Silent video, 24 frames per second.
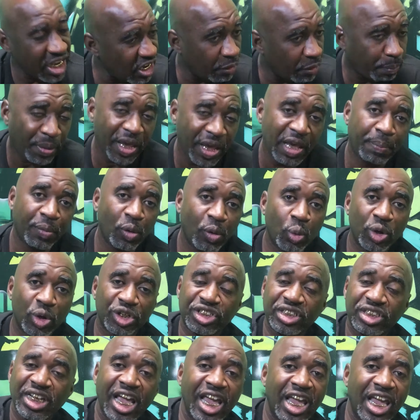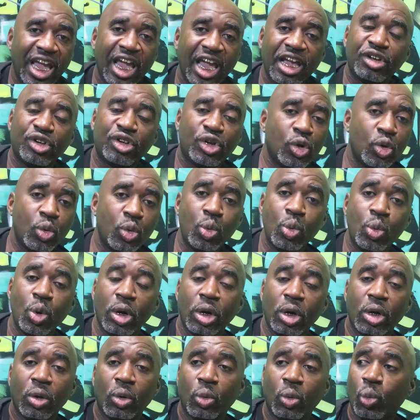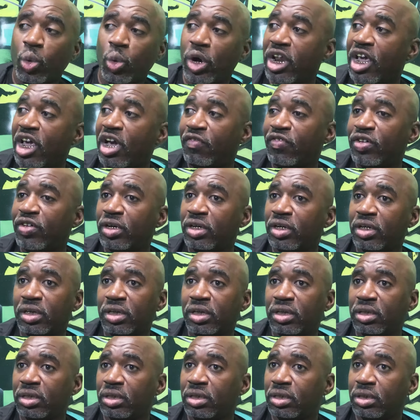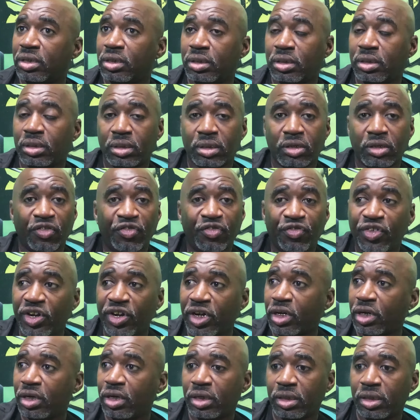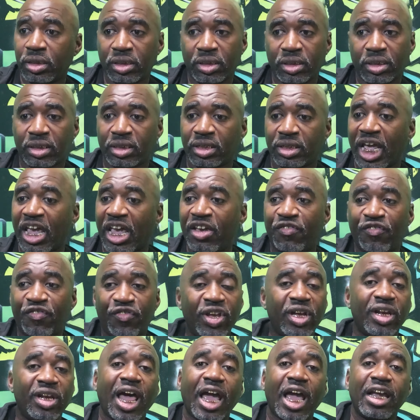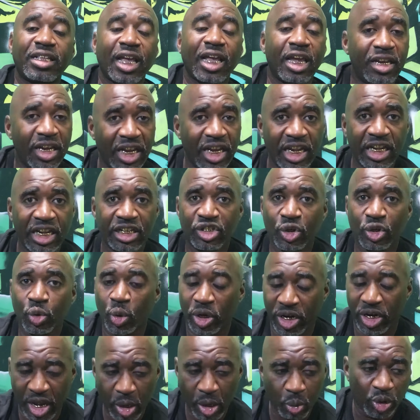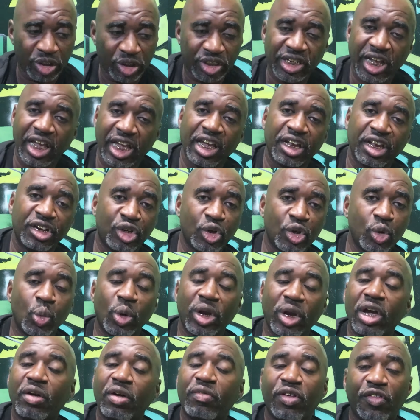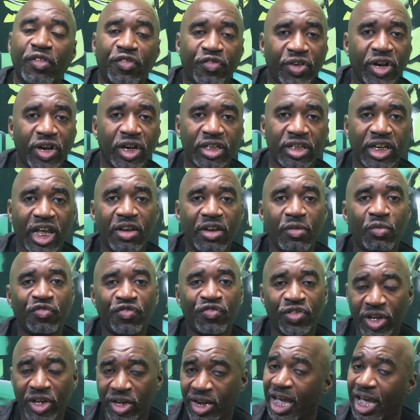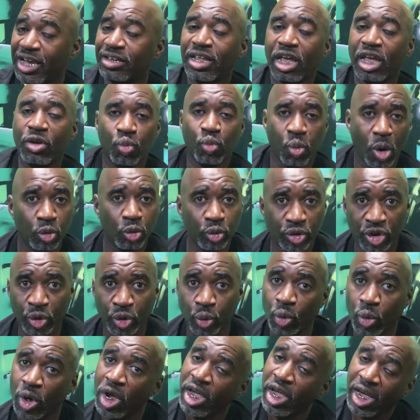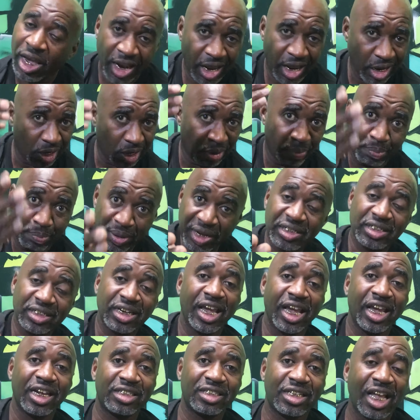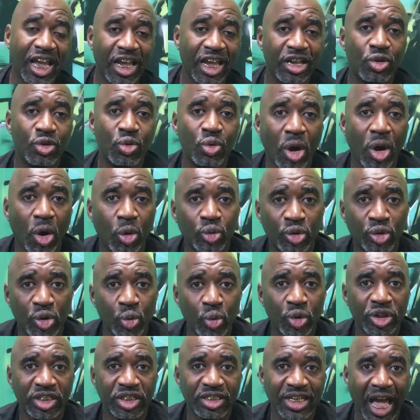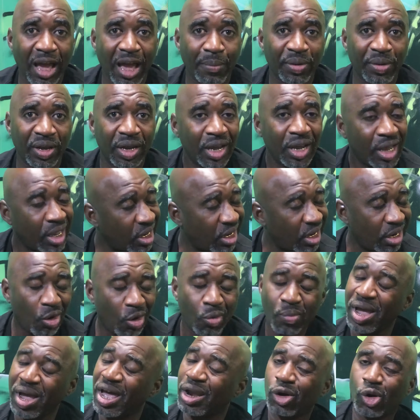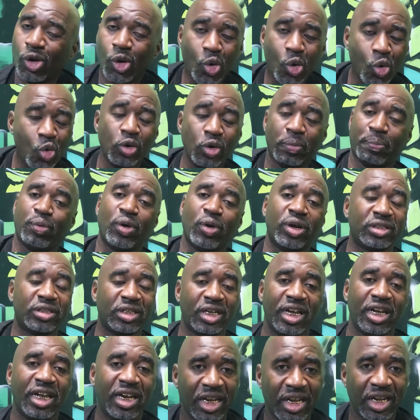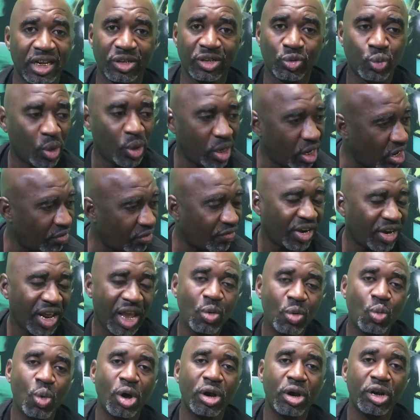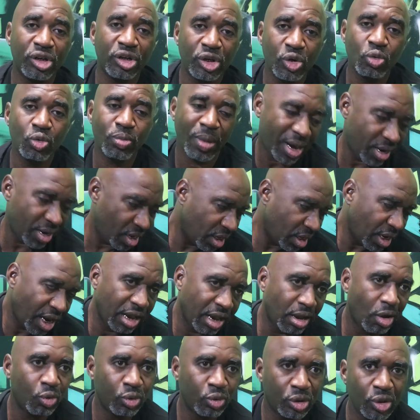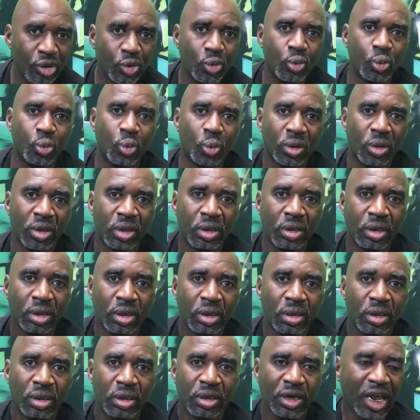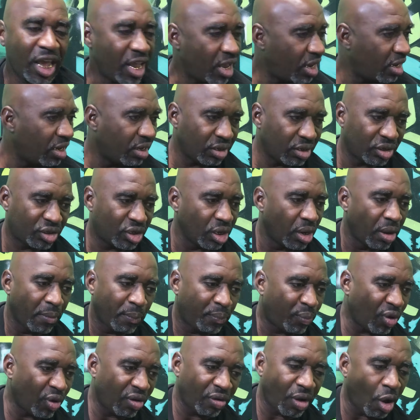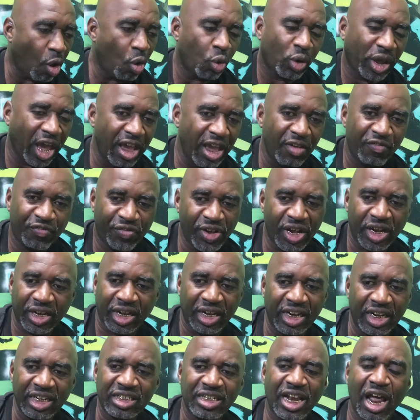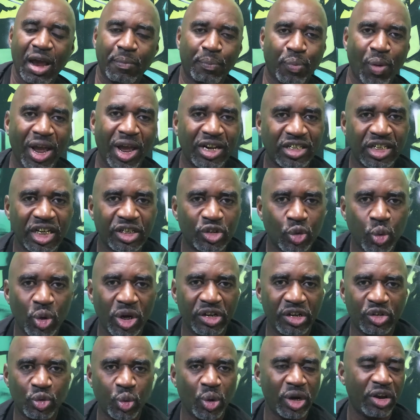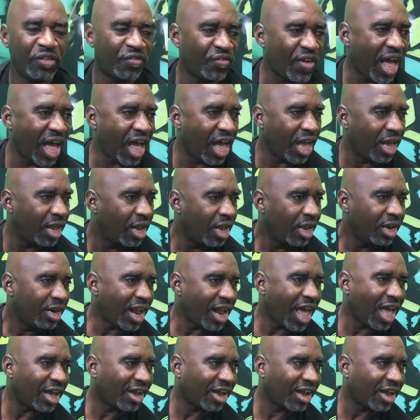These people will say and do whatever the fuck they feel like they need to, and they will say and do whatever the fuck they feel like they want to. And ain't a bitch ass thing you gonna do to stop it. It don't matter who the president is. Whatever they wanna do, my nigga, they gonna do. They okay, fuck it. It's not Project 2025.